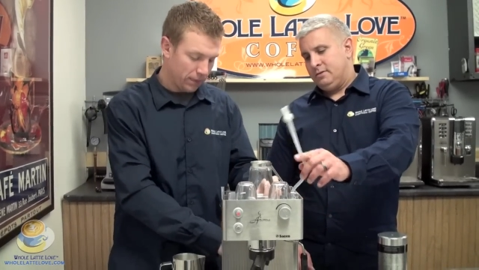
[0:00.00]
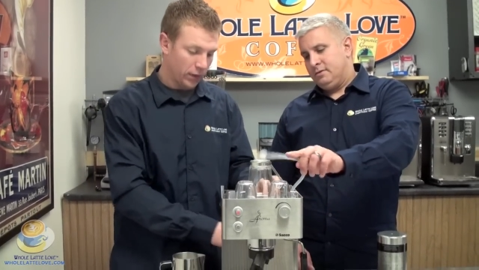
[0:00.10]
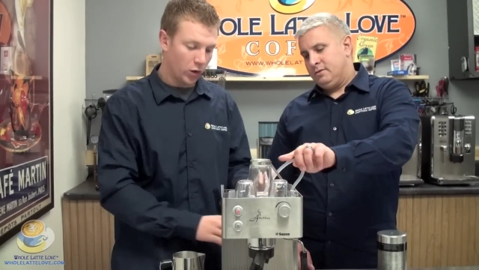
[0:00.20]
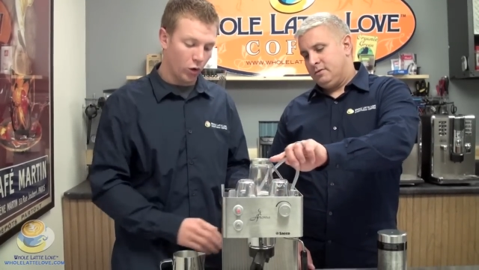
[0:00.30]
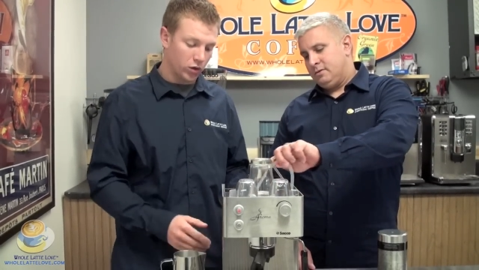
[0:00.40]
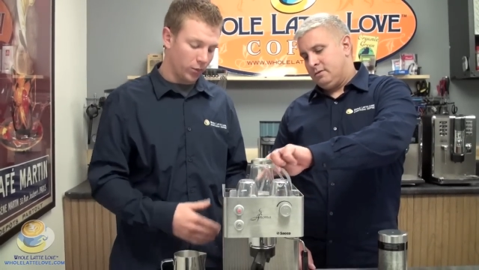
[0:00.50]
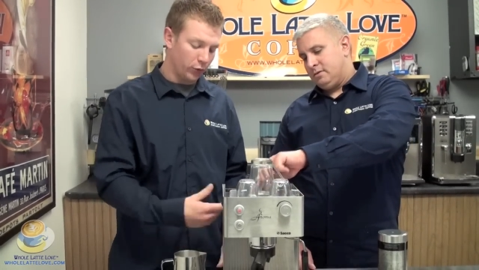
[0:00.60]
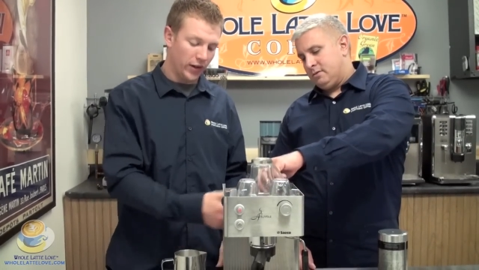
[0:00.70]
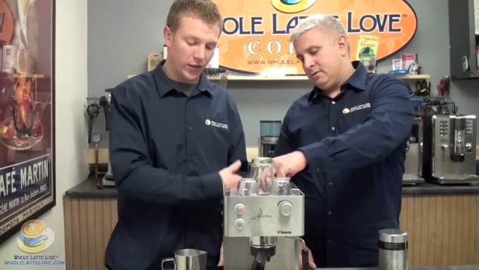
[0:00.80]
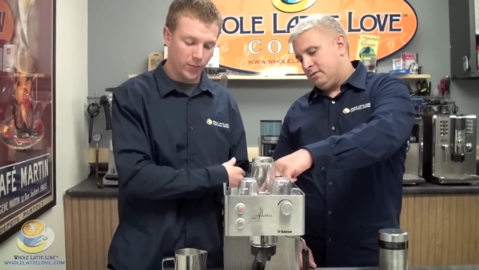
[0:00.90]
Speaker 1: The cord
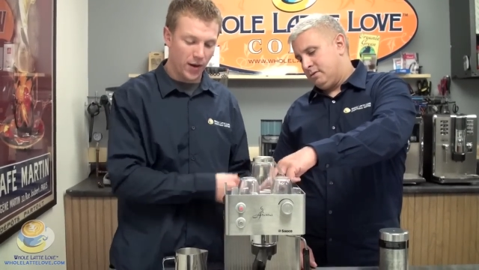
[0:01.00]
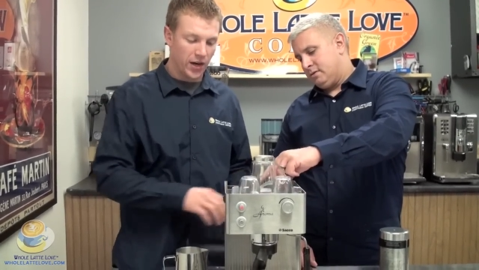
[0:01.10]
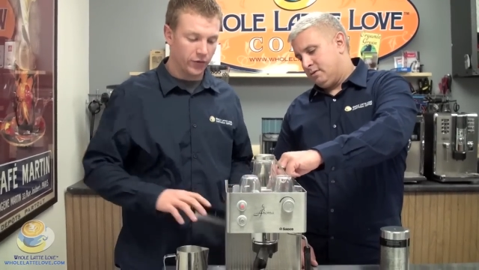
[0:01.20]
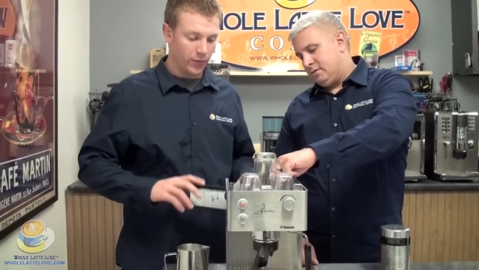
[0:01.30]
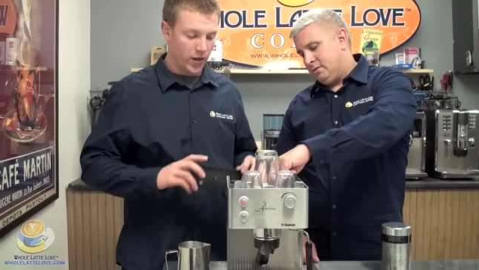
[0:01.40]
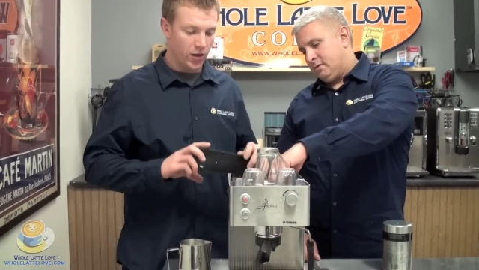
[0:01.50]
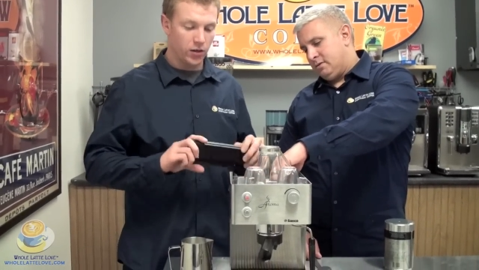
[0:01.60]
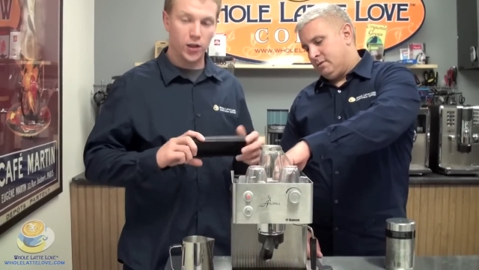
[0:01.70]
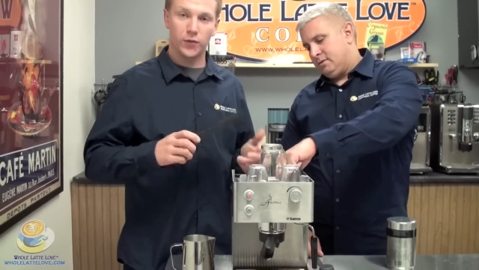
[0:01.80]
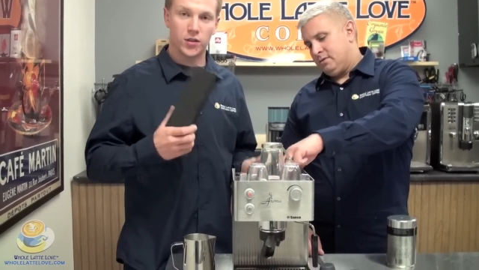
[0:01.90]
comes right out the back from
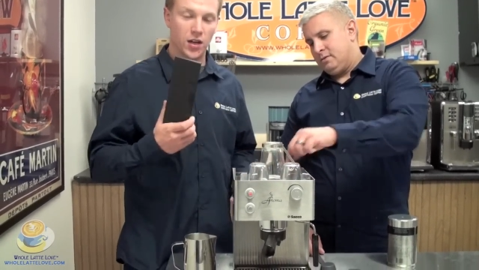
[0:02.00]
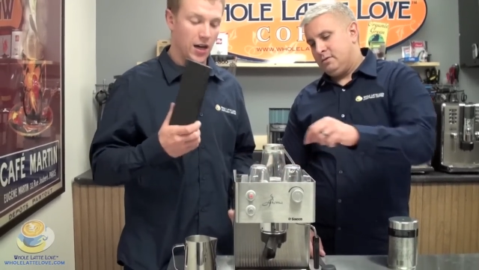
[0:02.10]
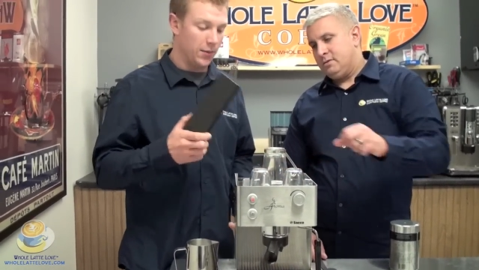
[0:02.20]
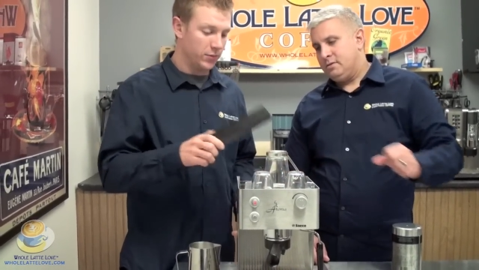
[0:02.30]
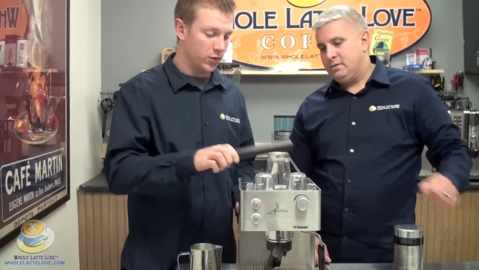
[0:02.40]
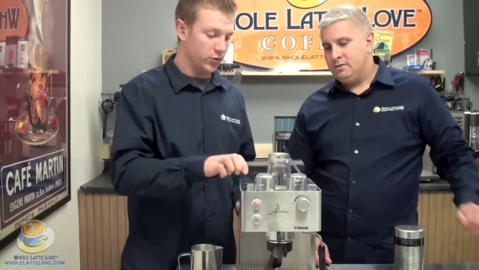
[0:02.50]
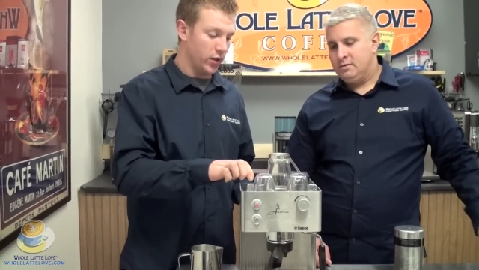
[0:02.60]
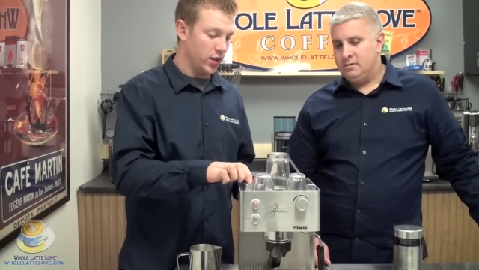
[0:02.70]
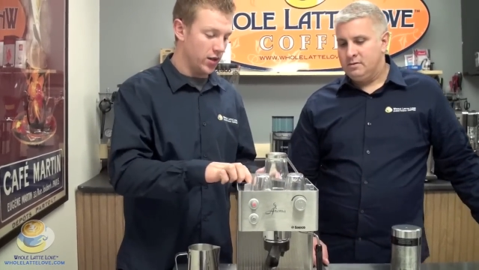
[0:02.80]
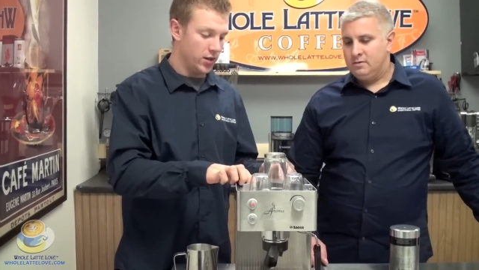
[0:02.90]
there, you have the top,
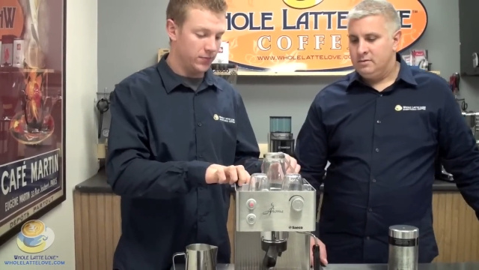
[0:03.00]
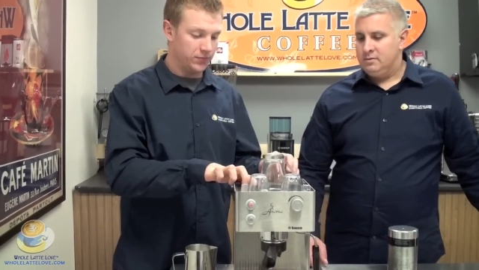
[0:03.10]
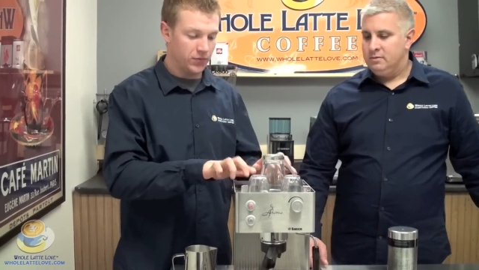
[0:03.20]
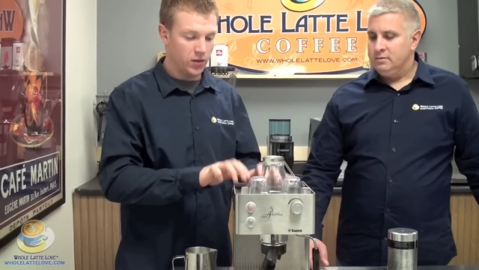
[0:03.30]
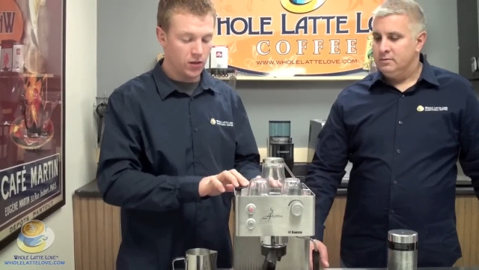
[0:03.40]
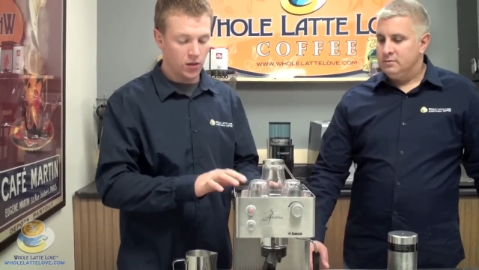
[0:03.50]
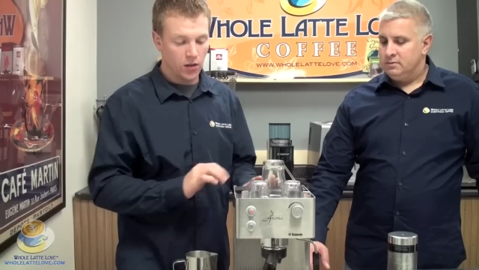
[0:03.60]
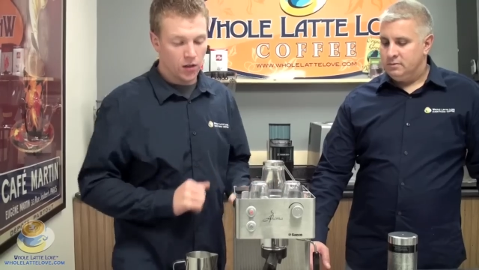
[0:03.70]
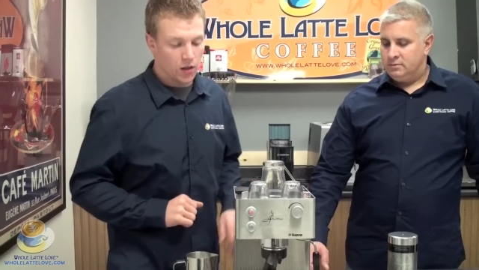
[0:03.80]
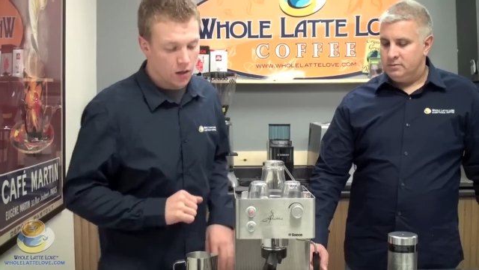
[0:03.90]
goes right on.
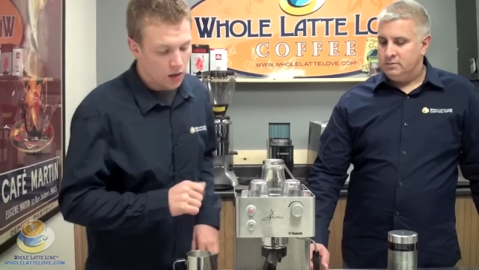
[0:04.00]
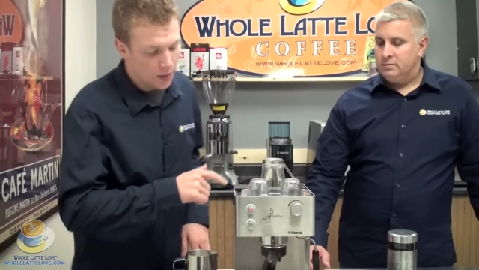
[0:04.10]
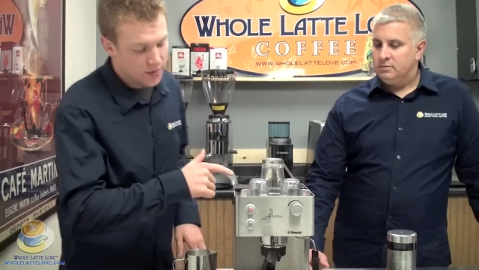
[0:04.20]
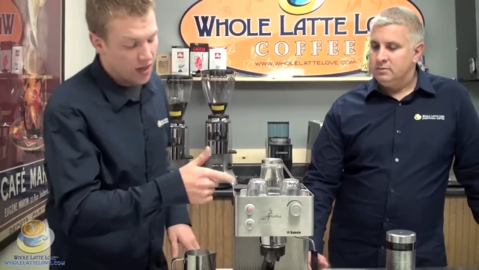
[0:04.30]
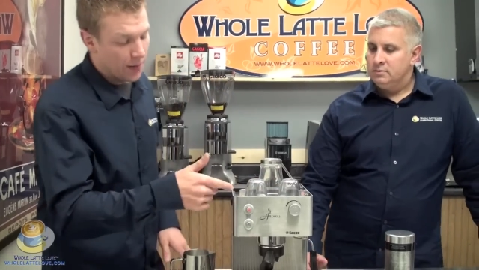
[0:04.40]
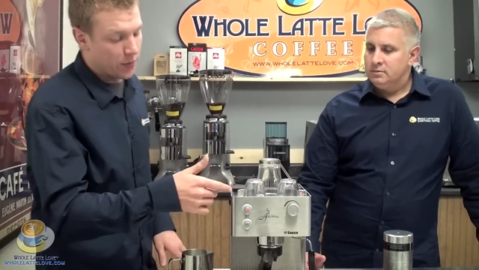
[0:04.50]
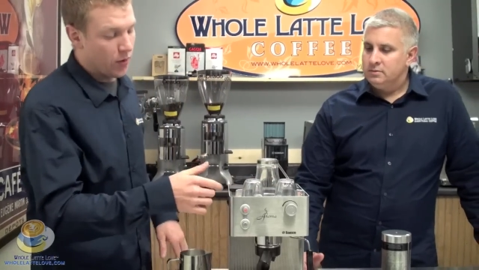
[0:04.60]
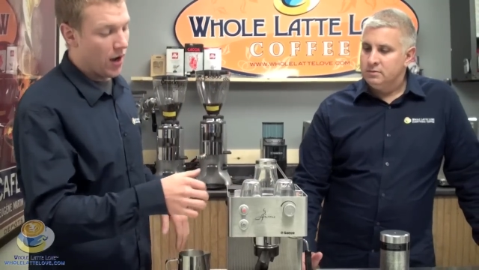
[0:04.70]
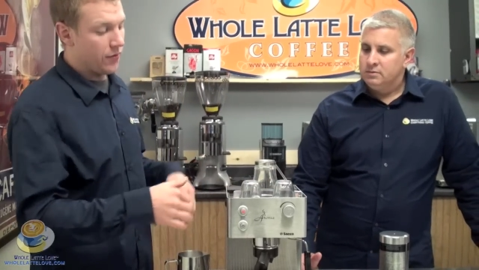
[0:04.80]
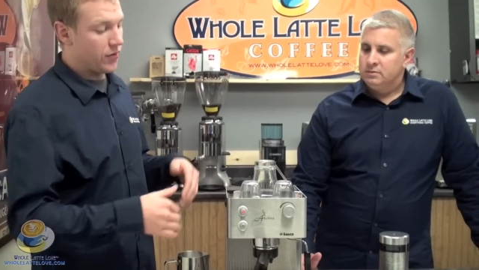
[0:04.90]
Up top
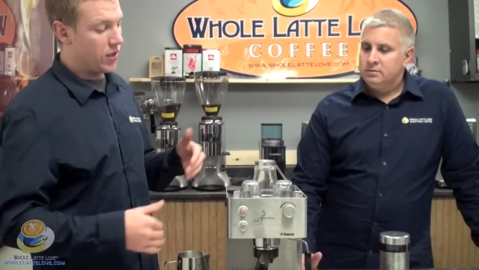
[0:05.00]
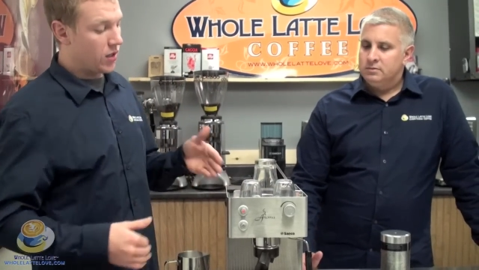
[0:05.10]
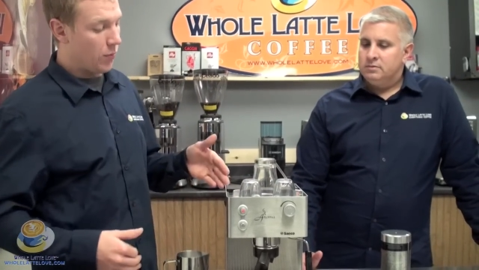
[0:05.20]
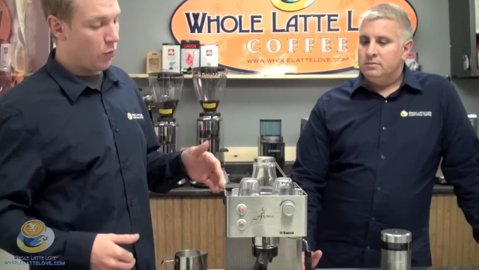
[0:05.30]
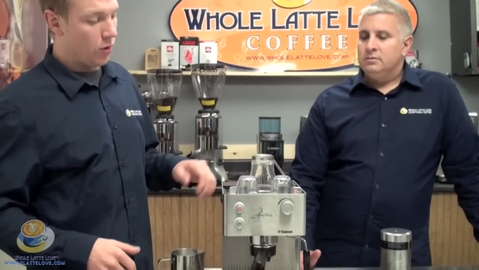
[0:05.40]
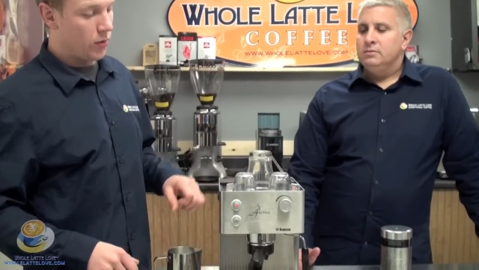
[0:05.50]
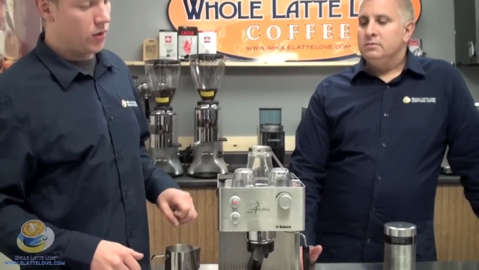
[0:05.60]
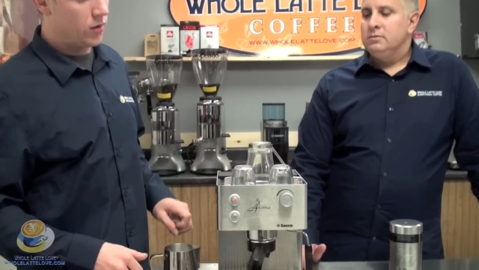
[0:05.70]
you have the cup warmer,